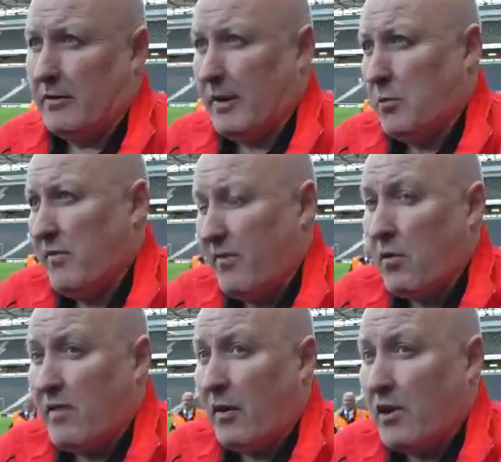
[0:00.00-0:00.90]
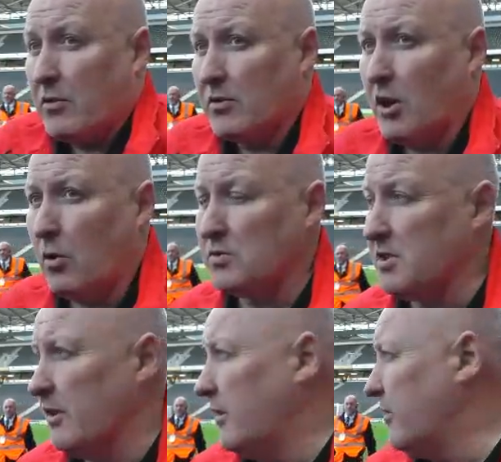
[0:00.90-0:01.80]
They were very, very good goals,
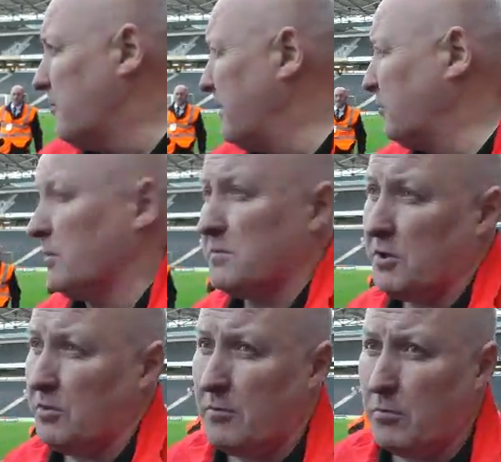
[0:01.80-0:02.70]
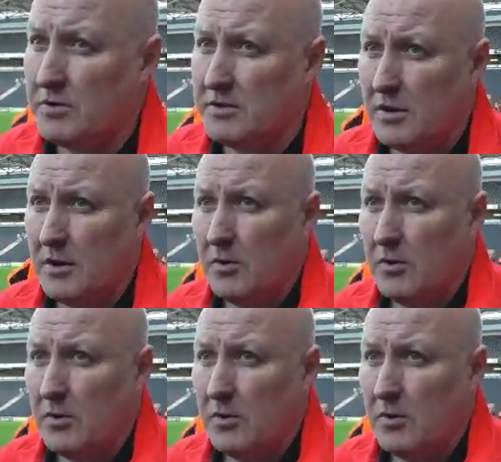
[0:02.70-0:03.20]
and the build-up to them was